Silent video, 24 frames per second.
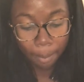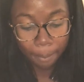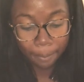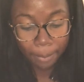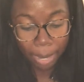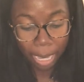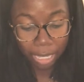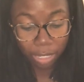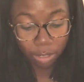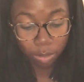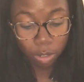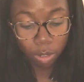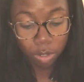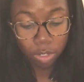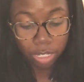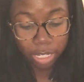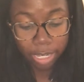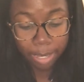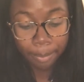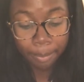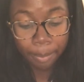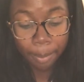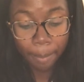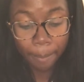
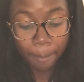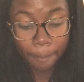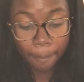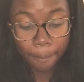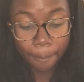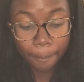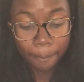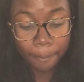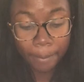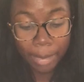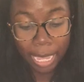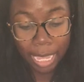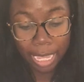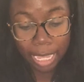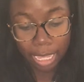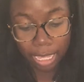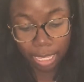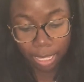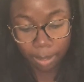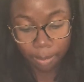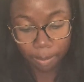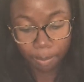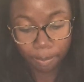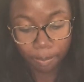Microchip
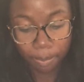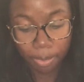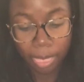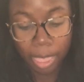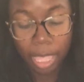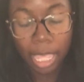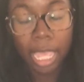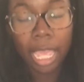Mayhem.